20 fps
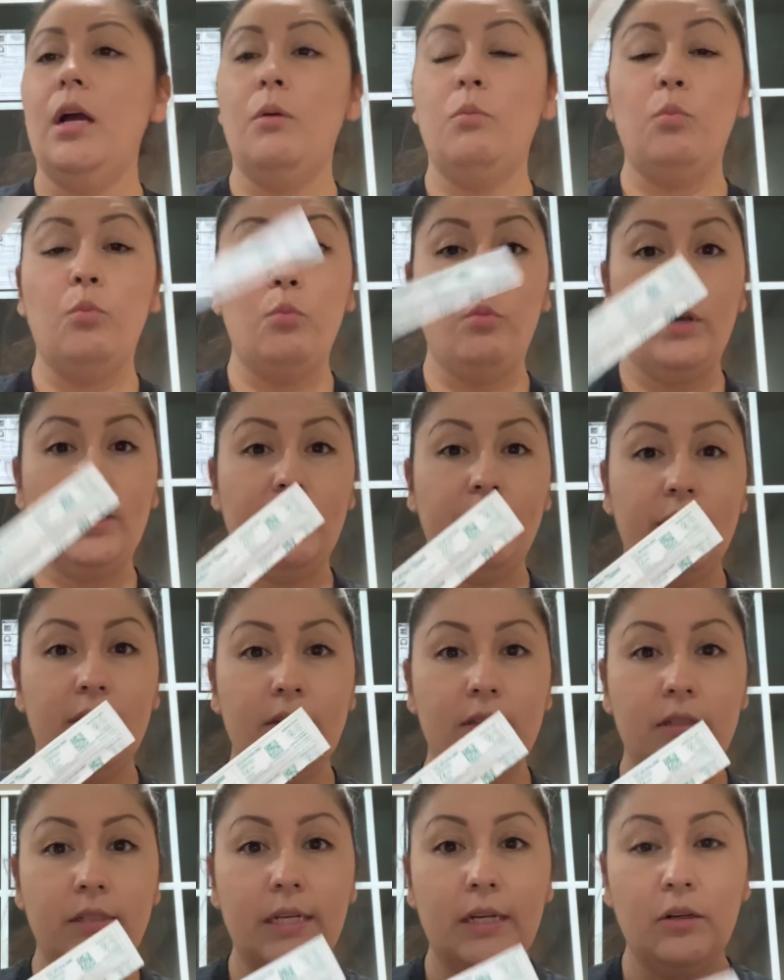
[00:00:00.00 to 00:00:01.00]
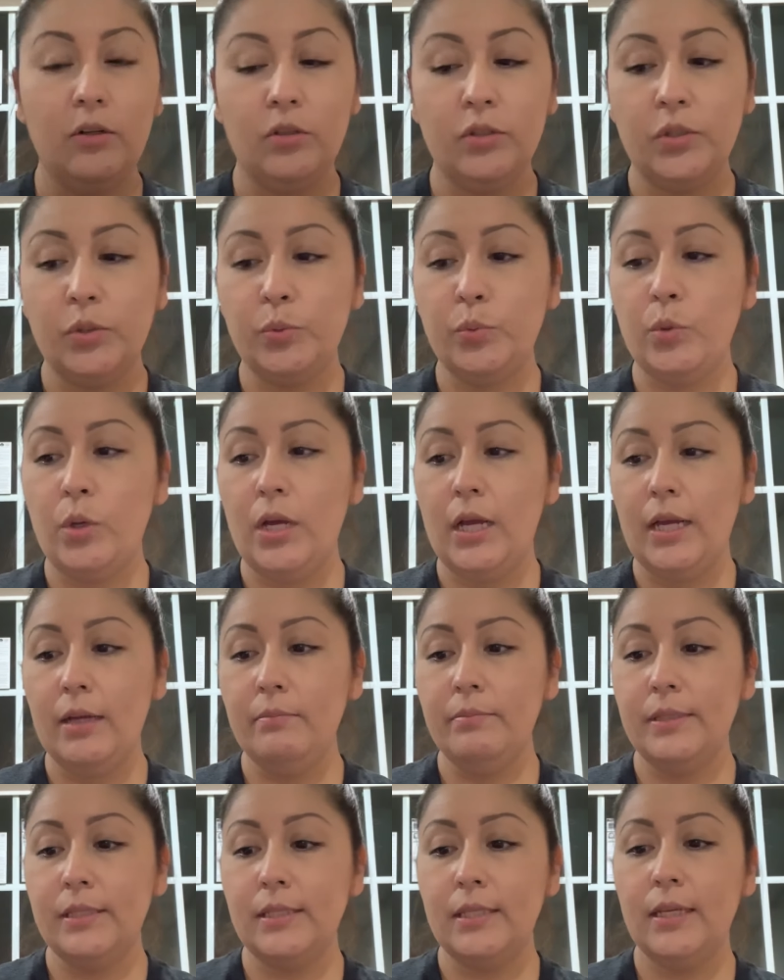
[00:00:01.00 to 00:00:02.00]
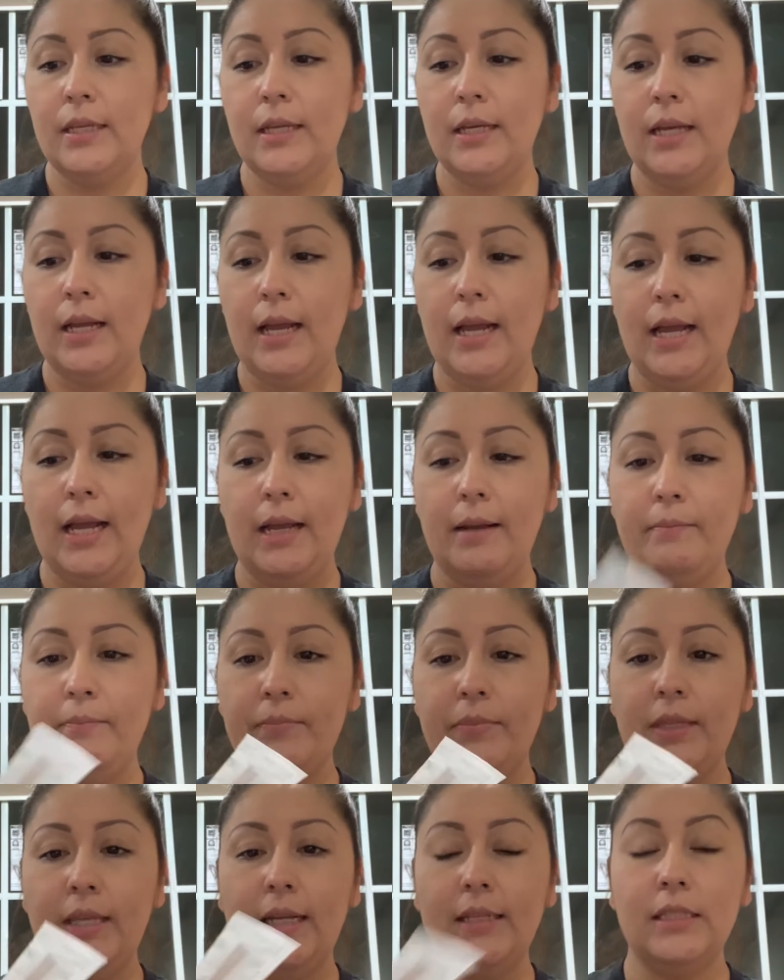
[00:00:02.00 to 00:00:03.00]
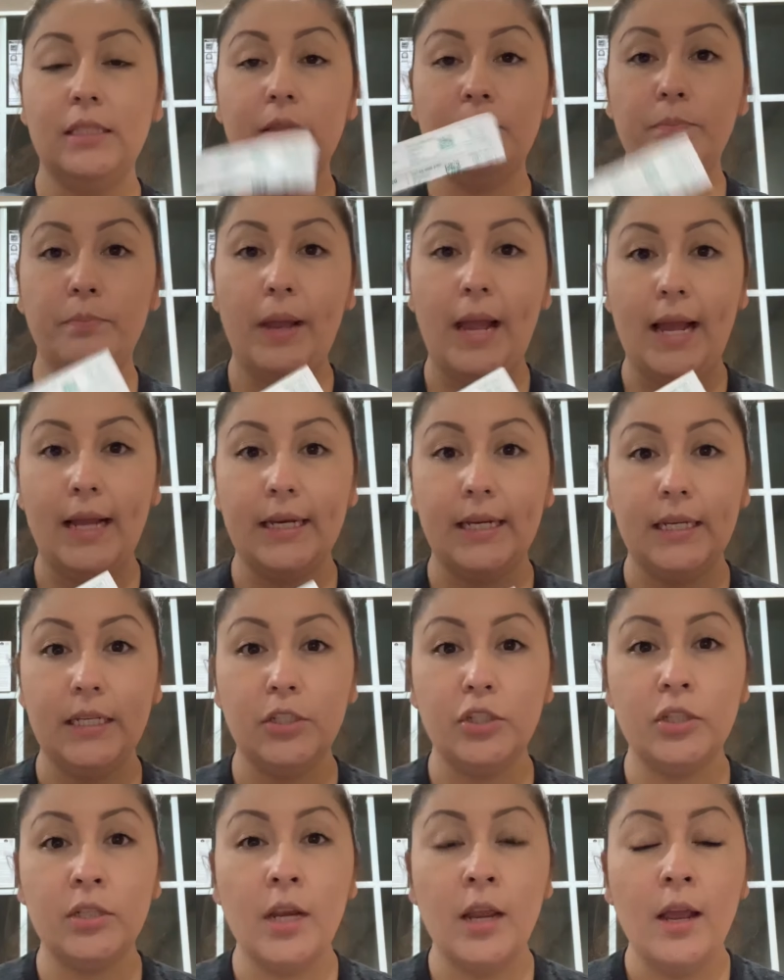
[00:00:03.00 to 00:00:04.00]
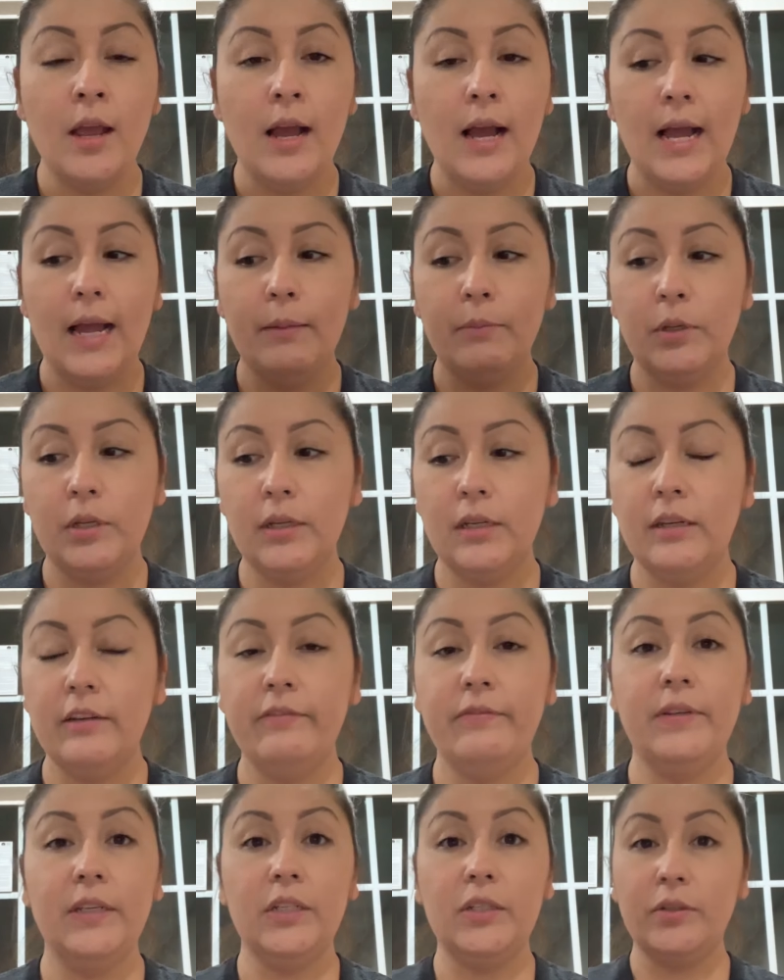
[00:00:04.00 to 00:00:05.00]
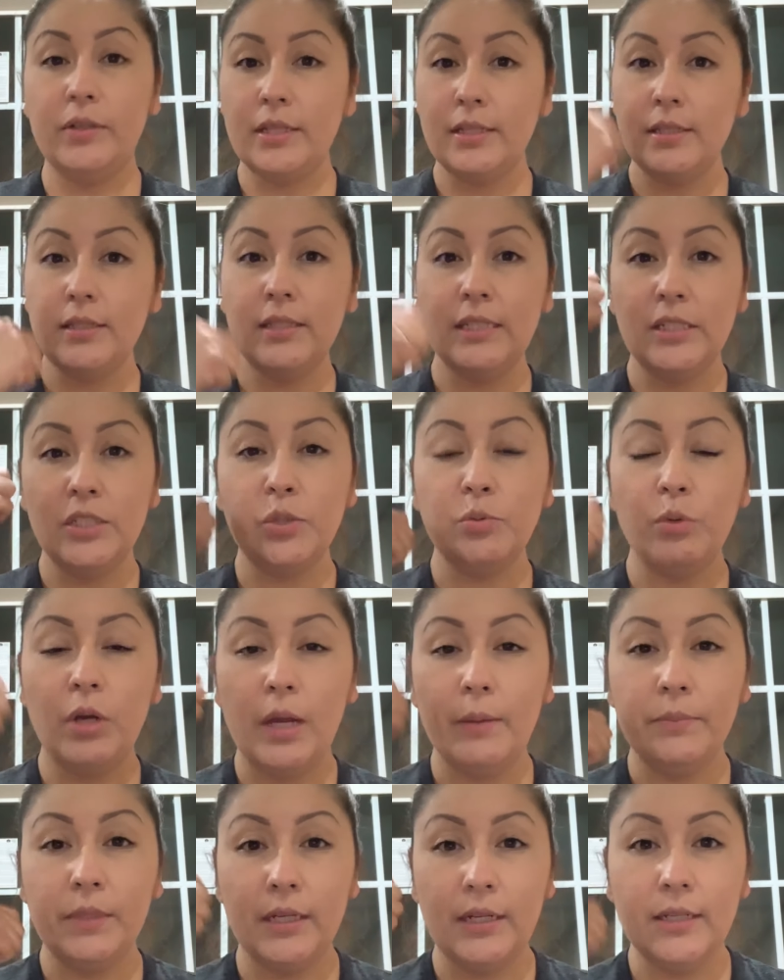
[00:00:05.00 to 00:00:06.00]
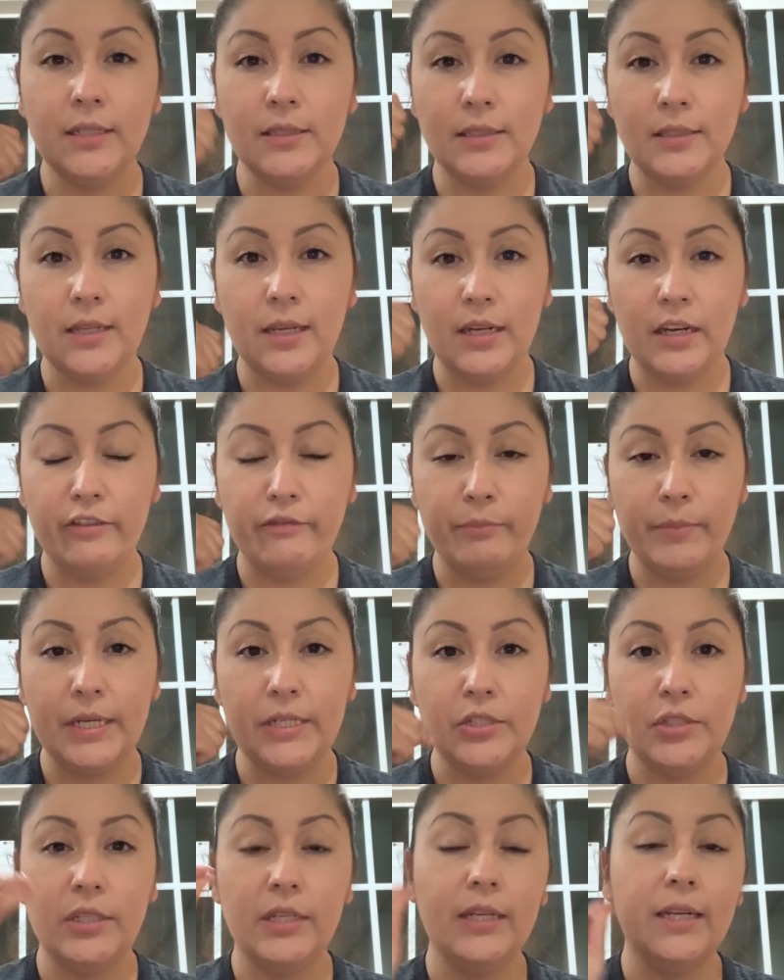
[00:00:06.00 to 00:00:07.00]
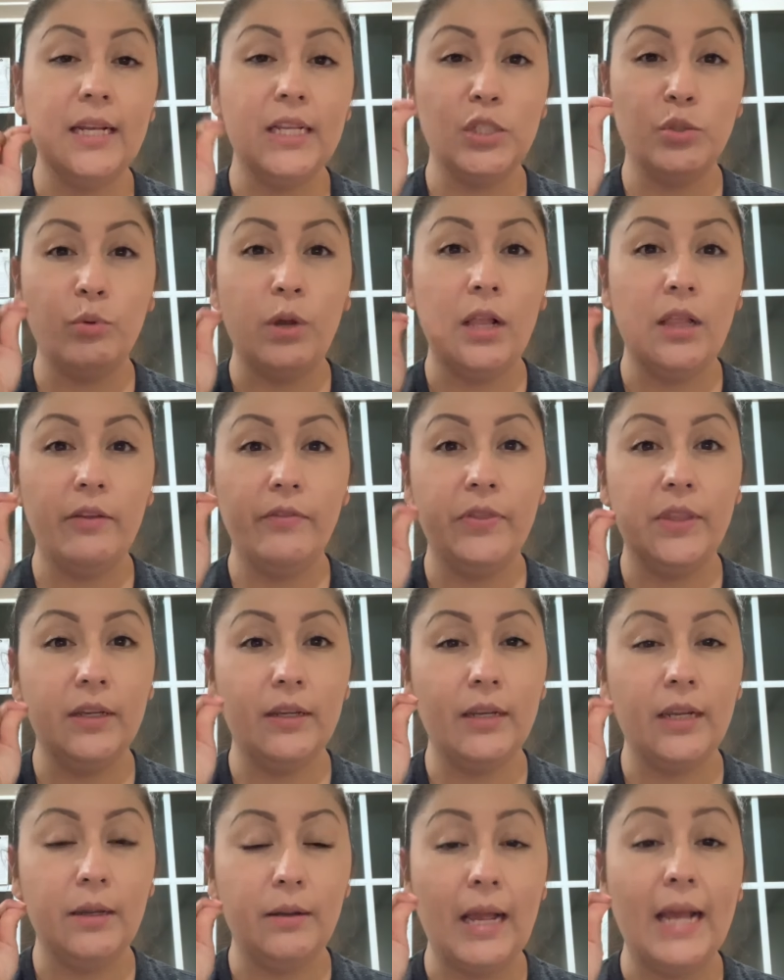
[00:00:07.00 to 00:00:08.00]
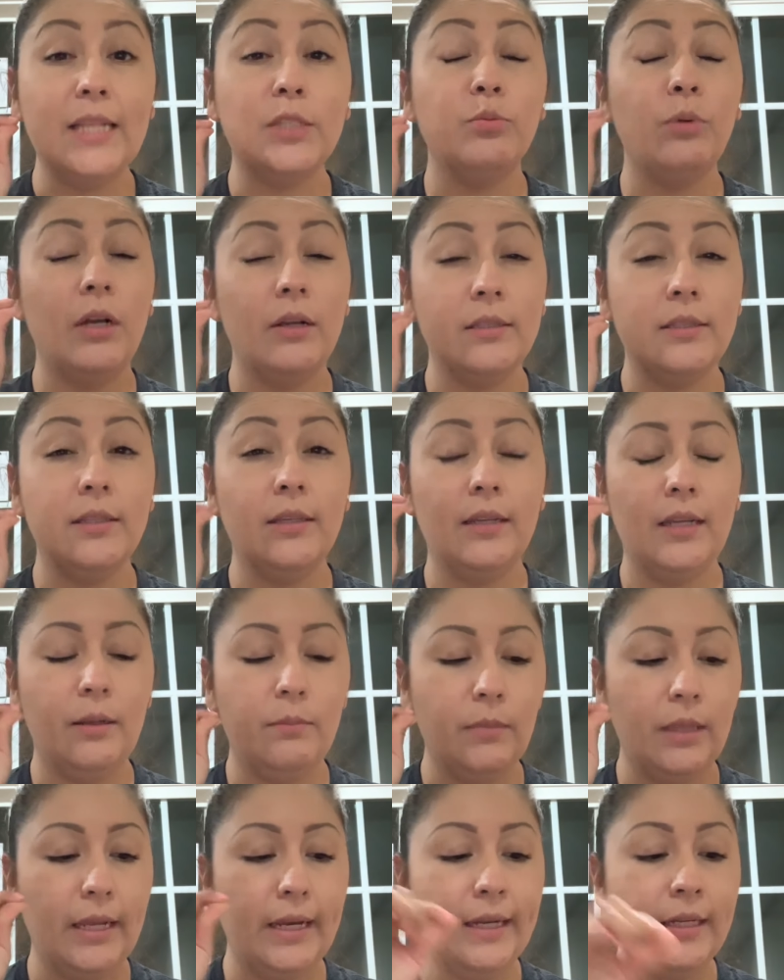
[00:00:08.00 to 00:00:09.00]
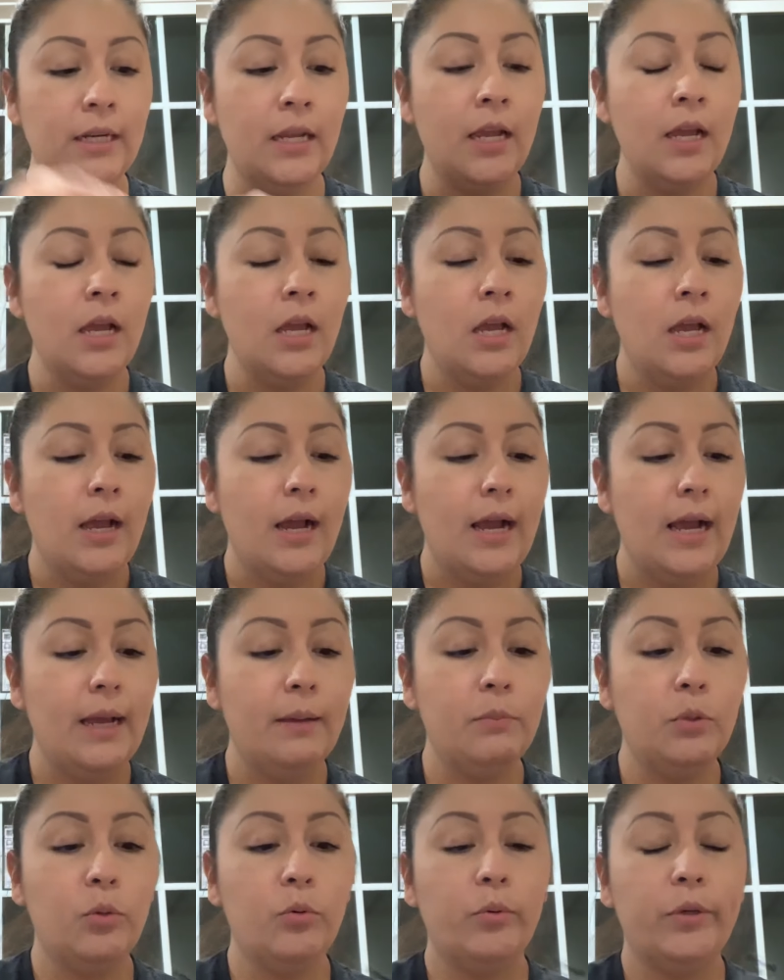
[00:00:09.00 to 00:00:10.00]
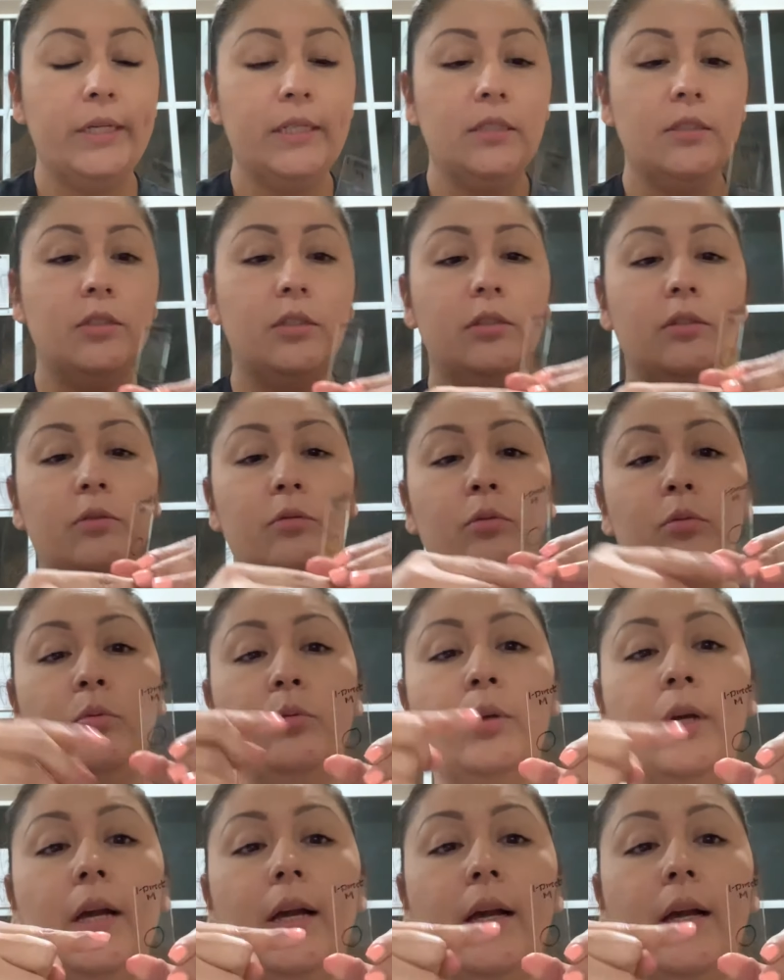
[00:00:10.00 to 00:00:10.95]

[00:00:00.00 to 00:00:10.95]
one of the sterile swabs that's packaged. I'm gonna vigorously swab the inside of my cheek as well as the gum line. I'm going to